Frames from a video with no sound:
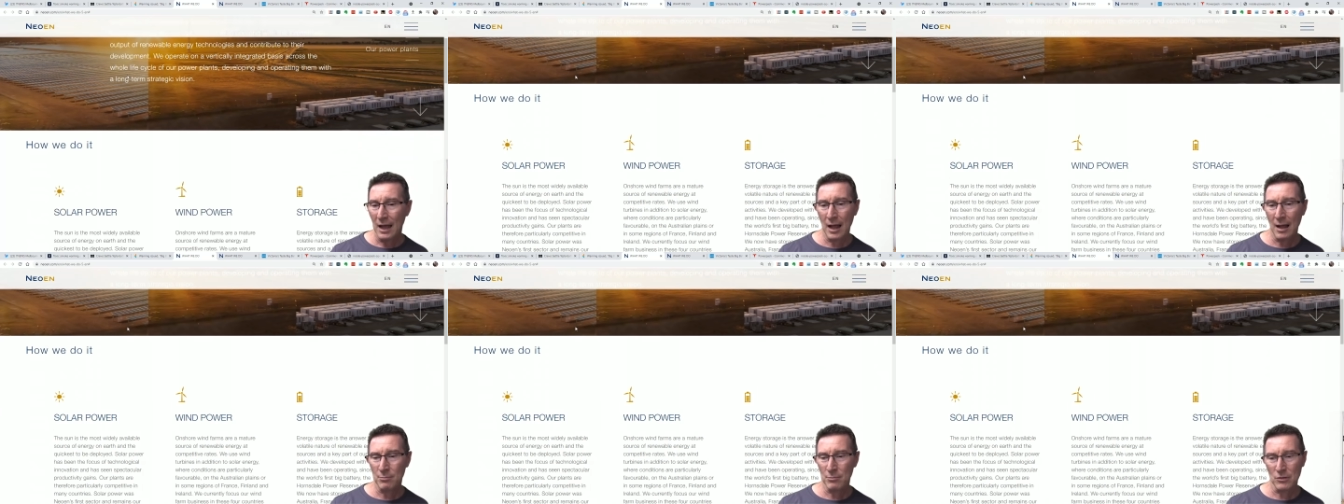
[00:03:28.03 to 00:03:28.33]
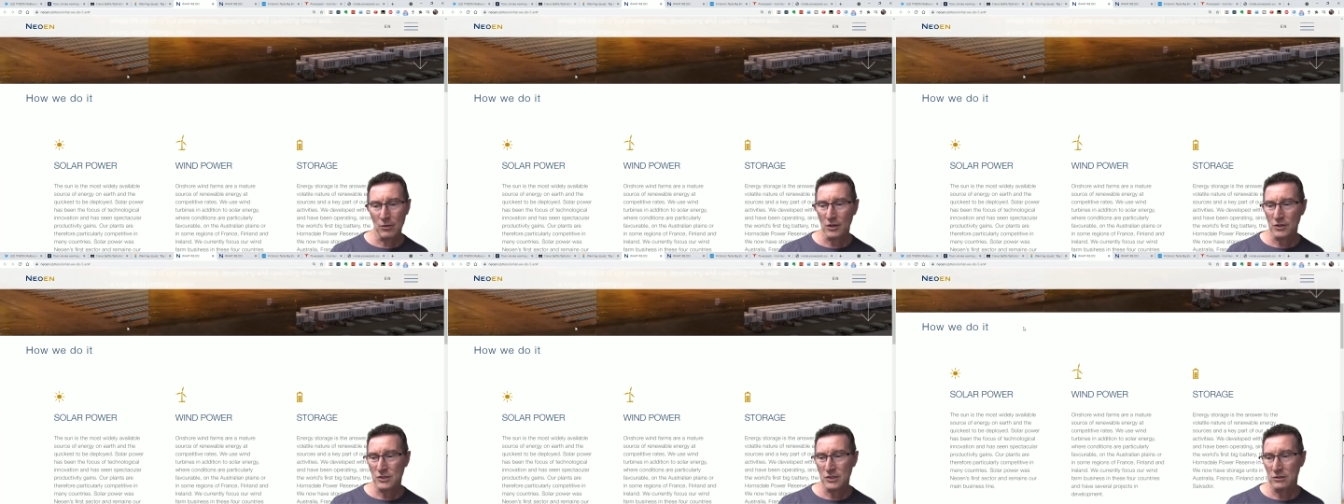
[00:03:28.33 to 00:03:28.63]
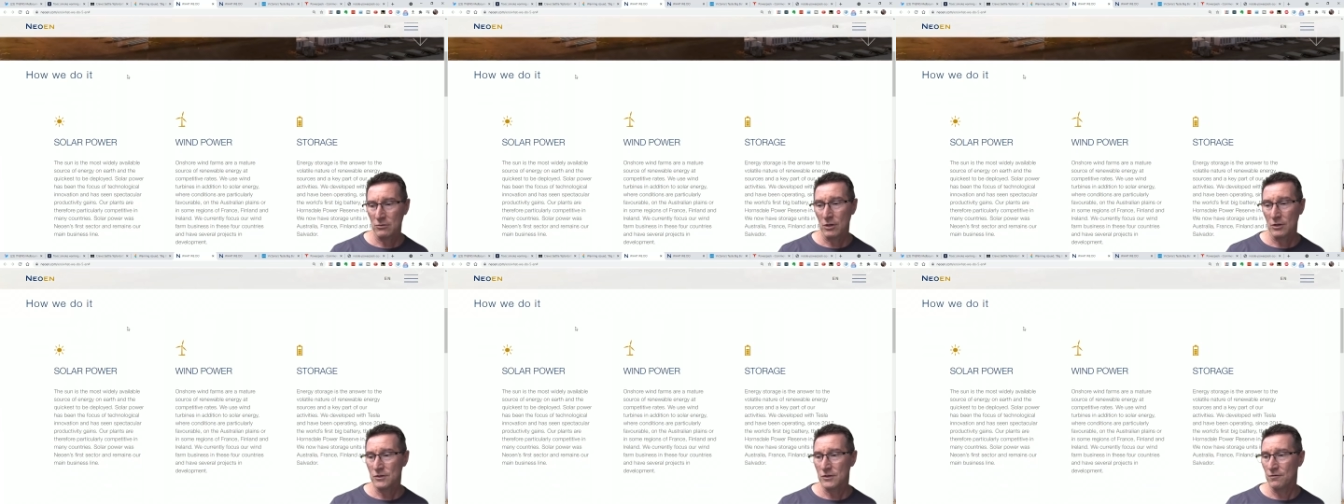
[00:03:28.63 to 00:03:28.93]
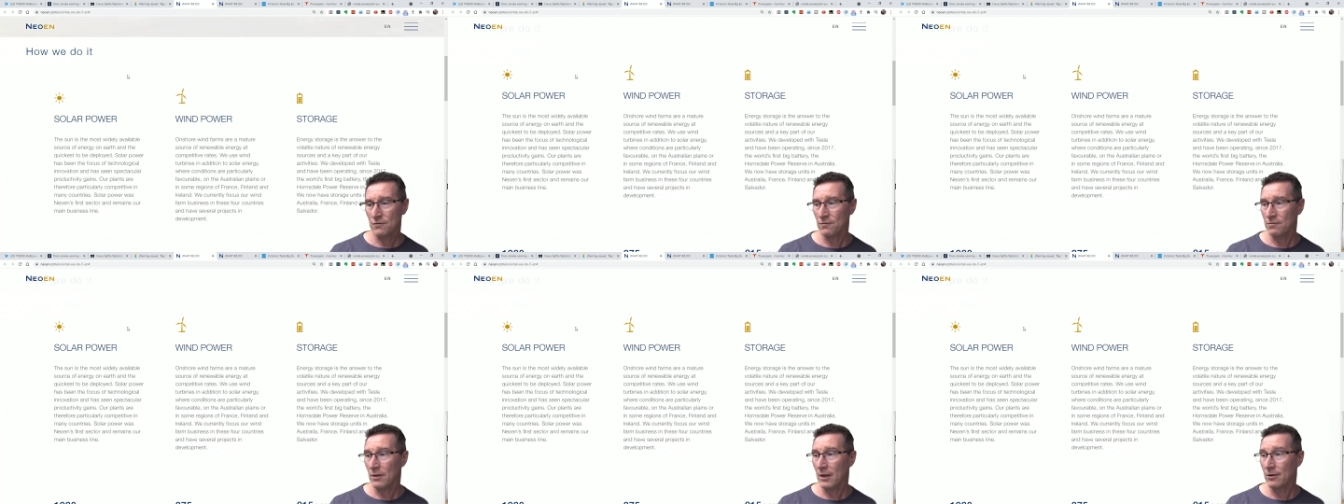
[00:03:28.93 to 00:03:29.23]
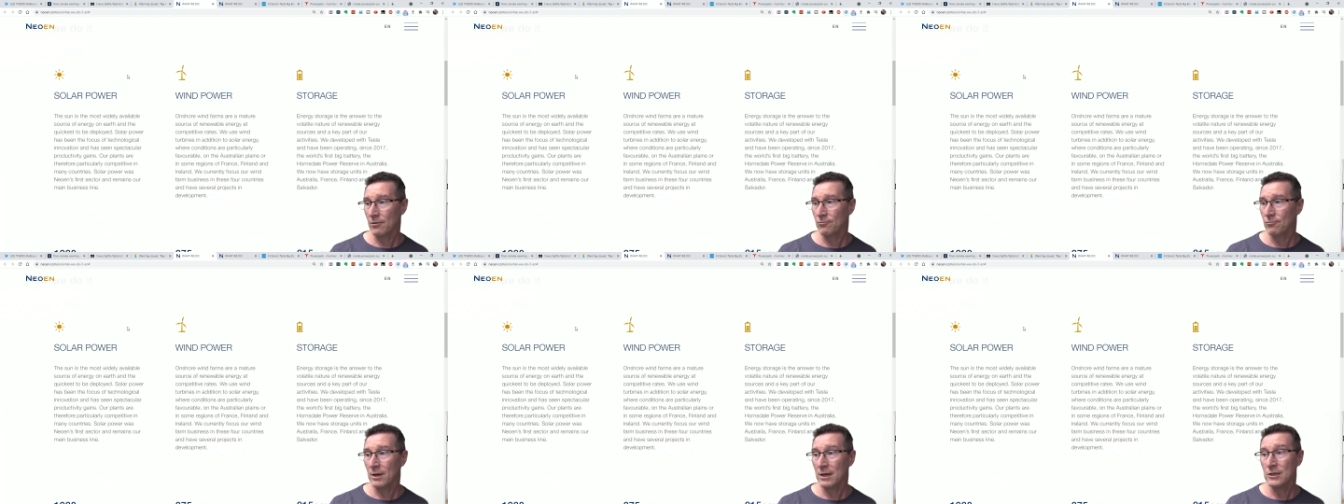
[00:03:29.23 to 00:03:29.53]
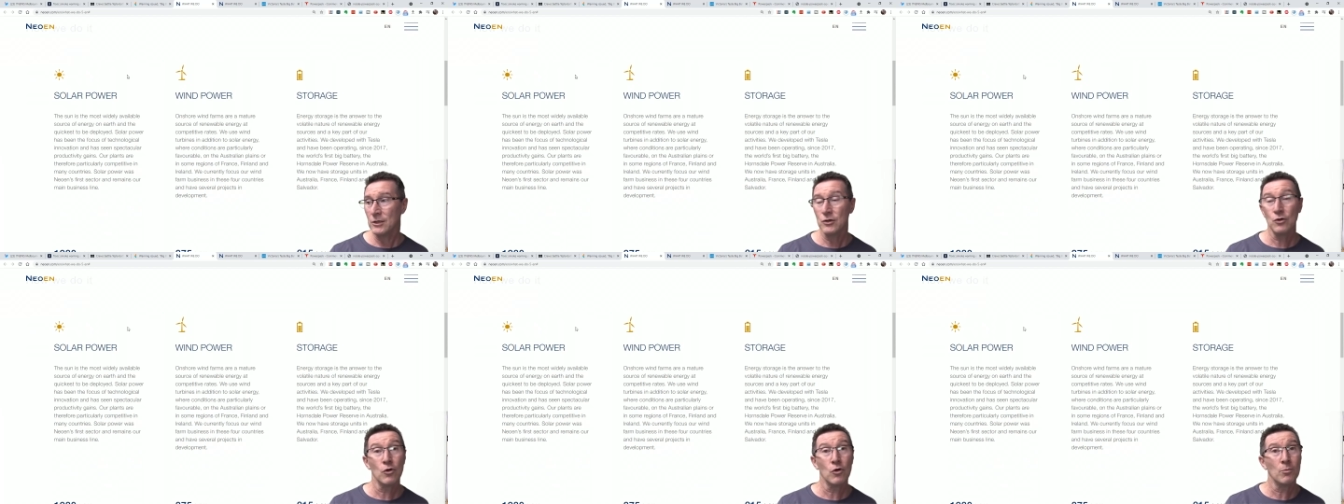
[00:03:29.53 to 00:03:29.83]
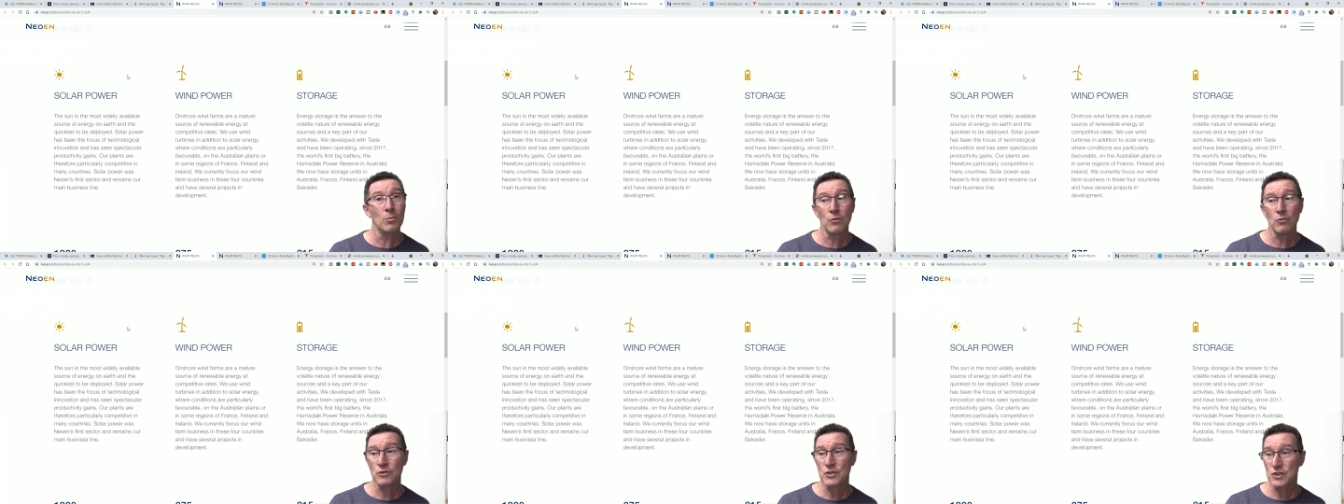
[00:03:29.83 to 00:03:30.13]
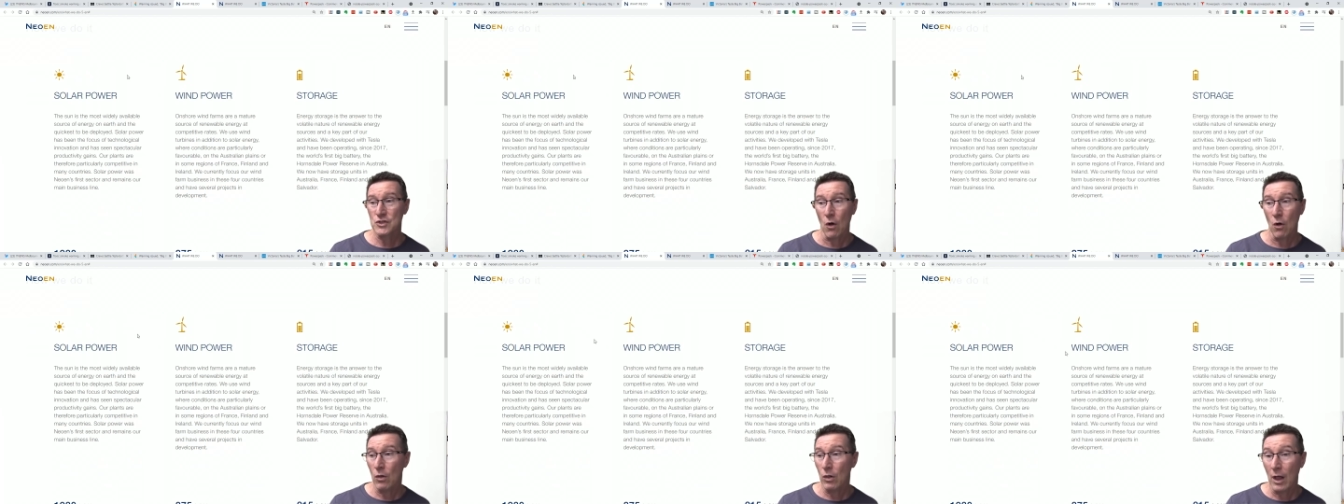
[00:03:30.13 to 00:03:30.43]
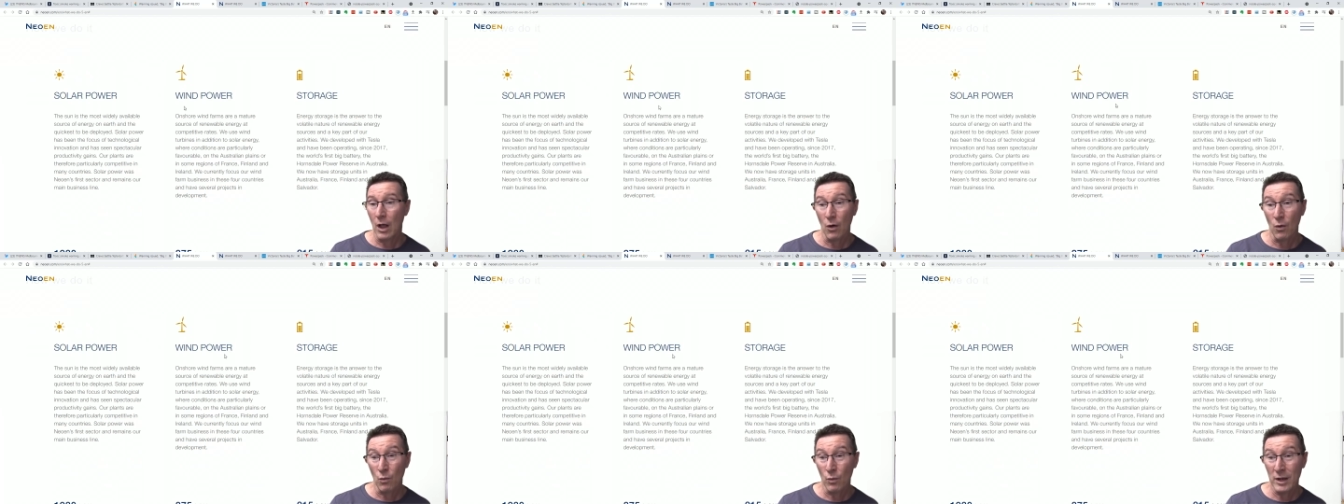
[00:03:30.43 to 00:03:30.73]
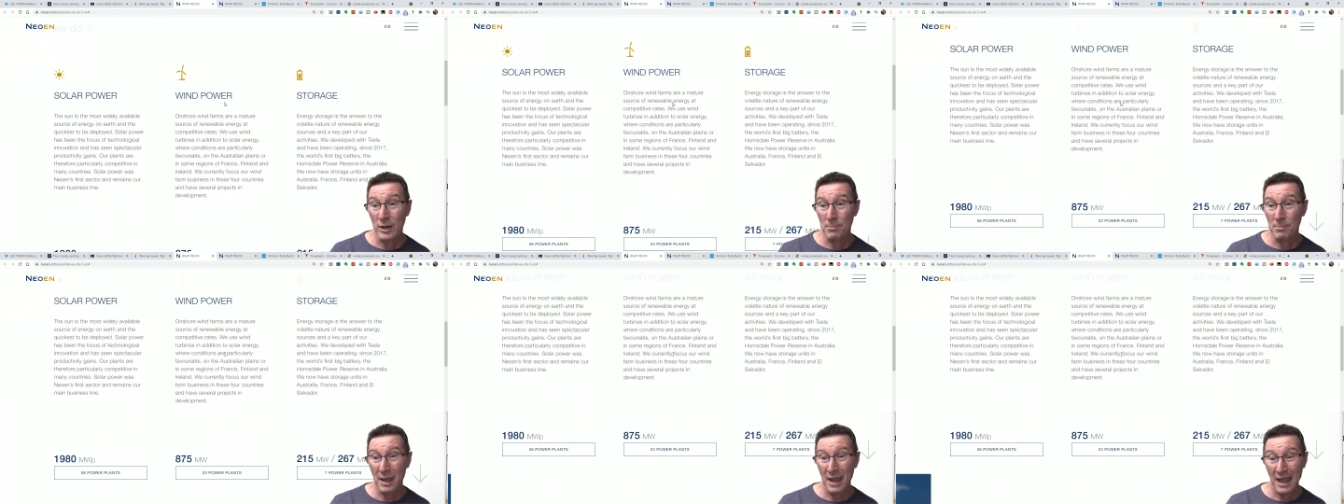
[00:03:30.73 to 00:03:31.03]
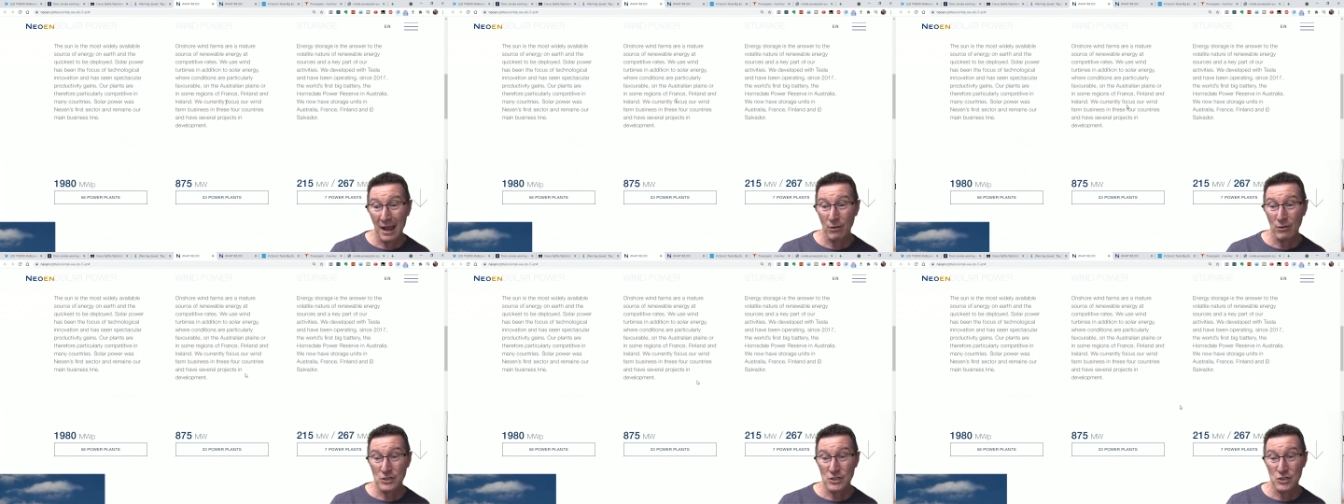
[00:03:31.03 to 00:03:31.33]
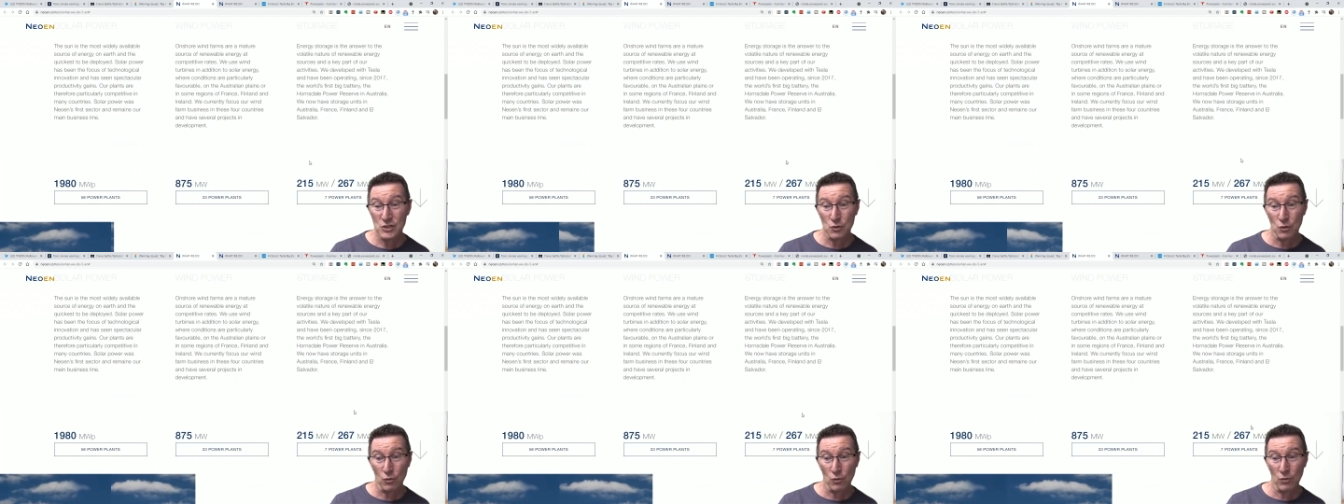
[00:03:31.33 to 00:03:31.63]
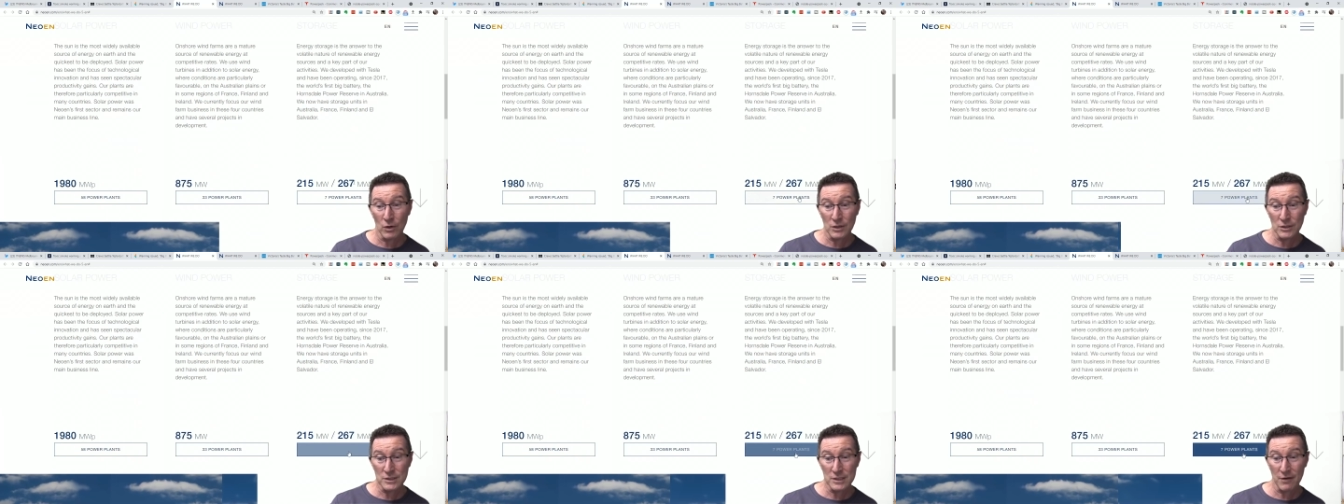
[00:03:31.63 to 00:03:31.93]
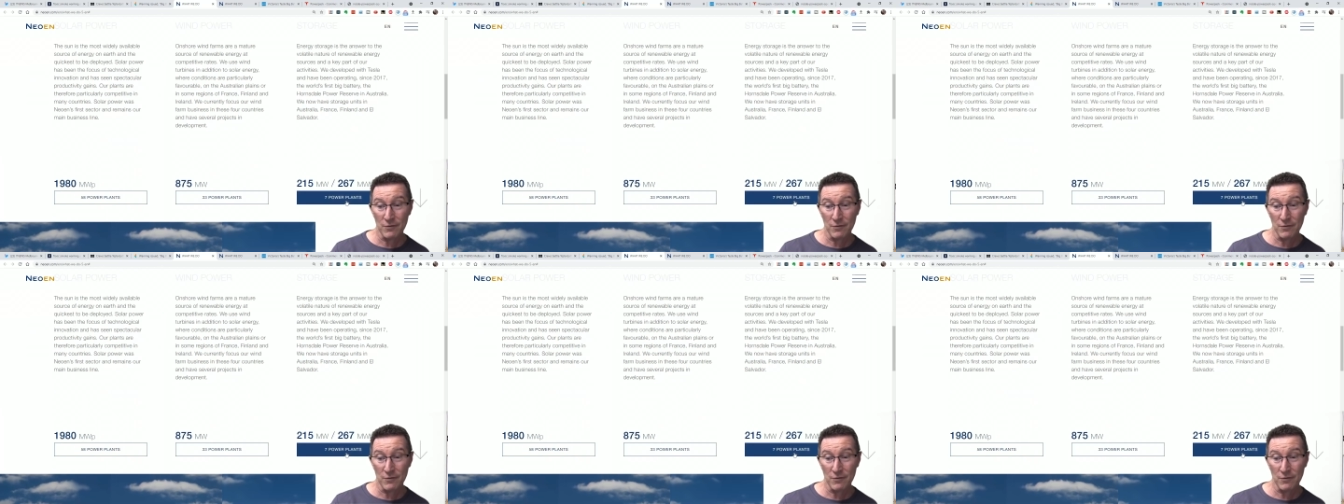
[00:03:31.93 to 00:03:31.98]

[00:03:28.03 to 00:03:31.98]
um, lots, lots of like renewable solar, wind power storage.